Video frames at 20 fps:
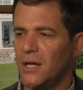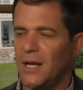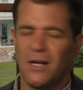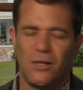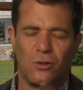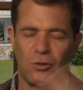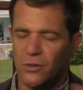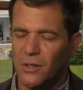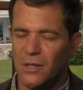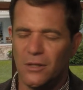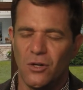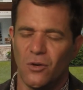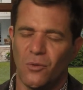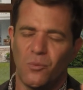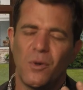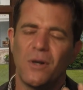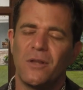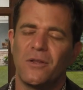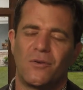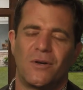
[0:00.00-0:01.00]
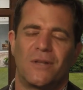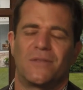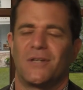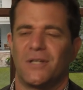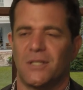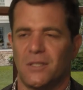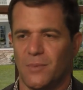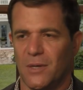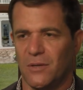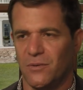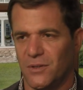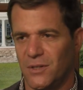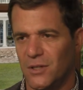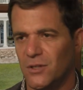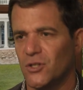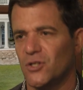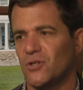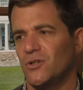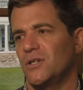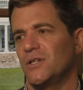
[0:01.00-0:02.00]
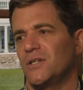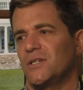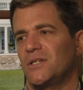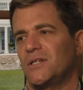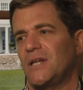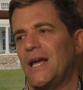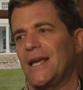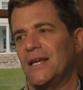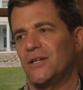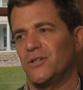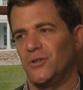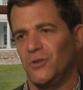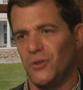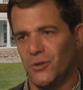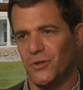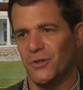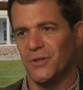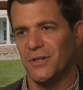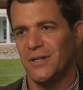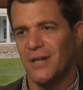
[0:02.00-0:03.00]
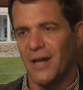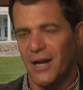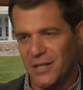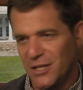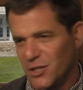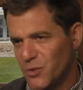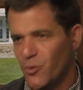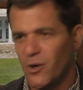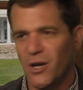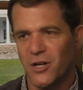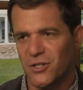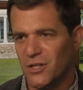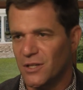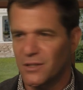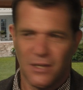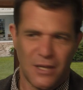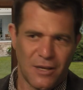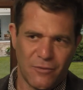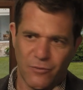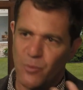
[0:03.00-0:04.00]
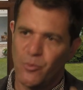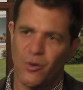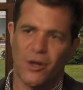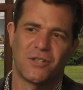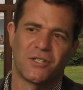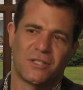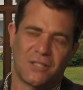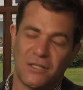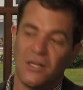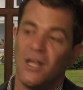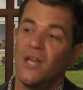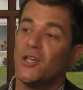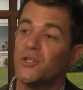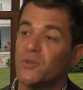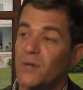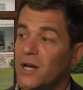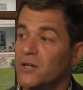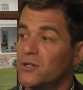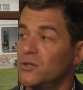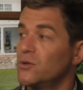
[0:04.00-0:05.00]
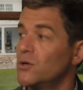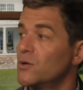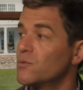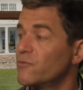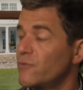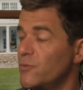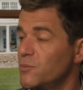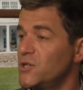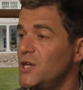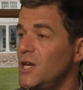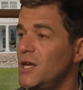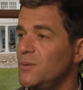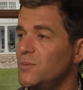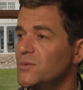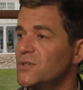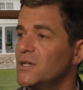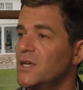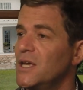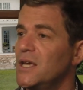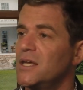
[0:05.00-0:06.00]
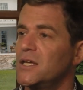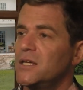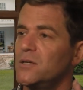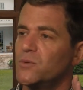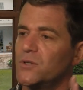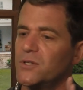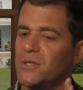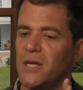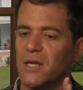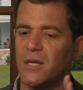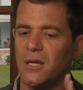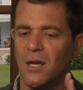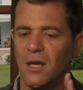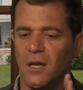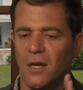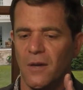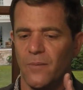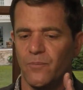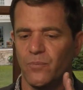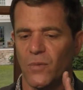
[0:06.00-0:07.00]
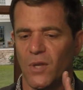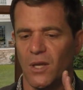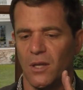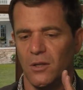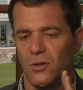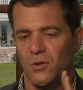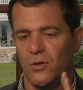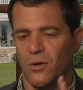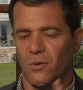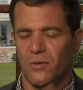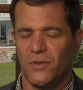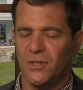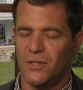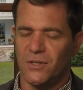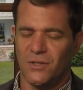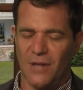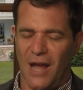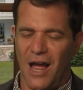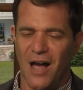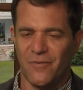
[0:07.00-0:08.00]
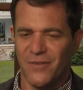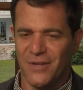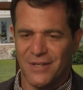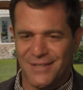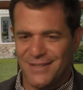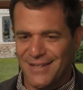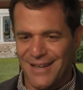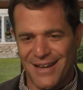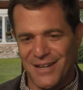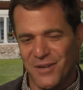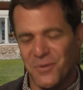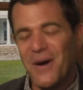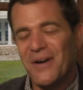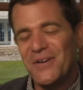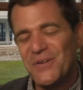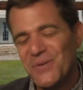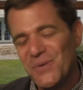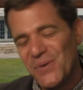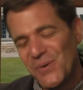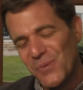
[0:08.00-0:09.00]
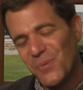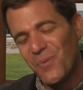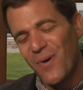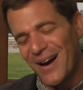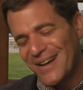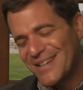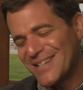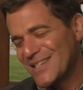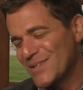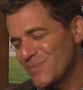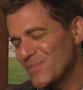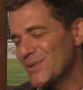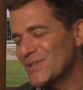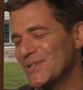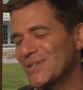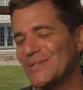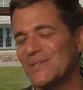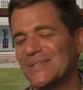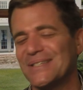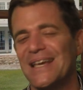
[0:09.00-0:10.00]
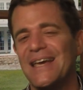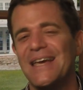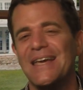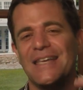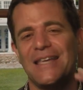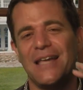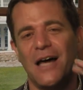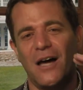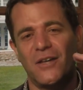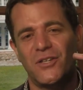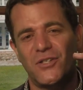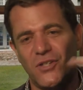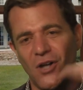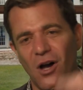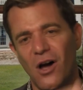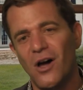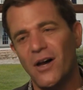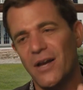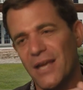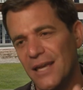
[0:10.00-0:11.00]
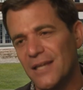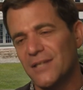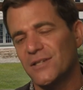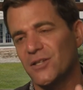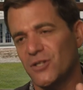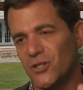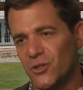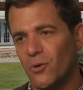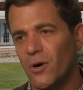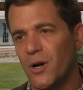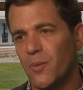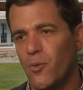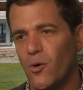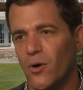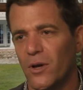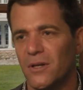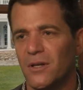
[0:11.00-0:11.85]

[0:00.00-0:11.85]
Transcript: And I learned, one of the great things about this industry is I get to learn on every project. And so I got to learn from James. He was like, this is obvious to anyone who watches musicals. A song is the story point.